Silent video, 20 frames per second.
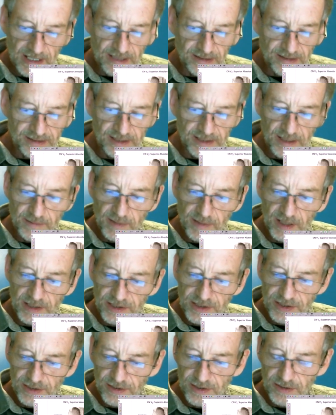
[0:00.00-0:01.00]
ASA, make
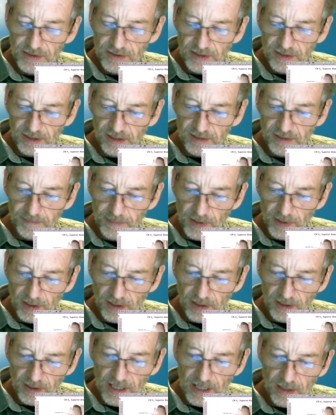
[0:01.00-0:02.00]
sure you can
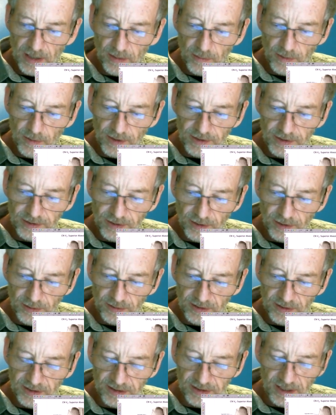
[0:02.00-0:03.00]
spell out what
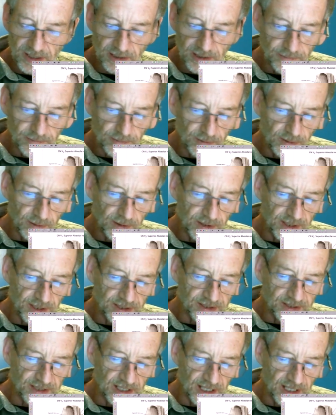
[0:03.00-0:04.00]
those stand for.
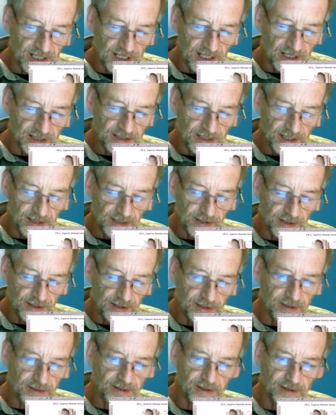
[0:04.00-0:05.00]
It's the
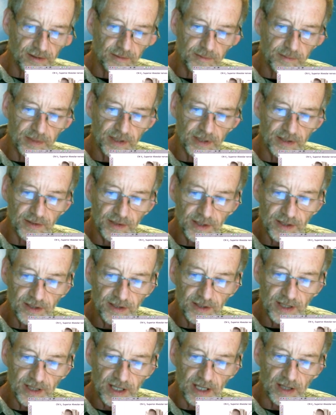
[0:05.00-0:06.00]
anterior
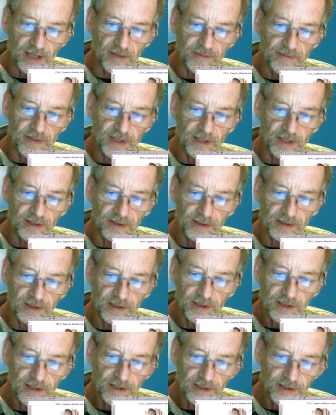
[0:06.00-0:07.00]
superior alveolar
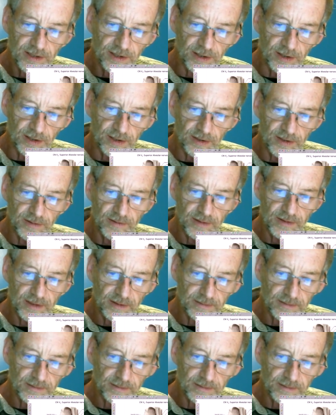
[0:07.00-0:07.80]
nerves.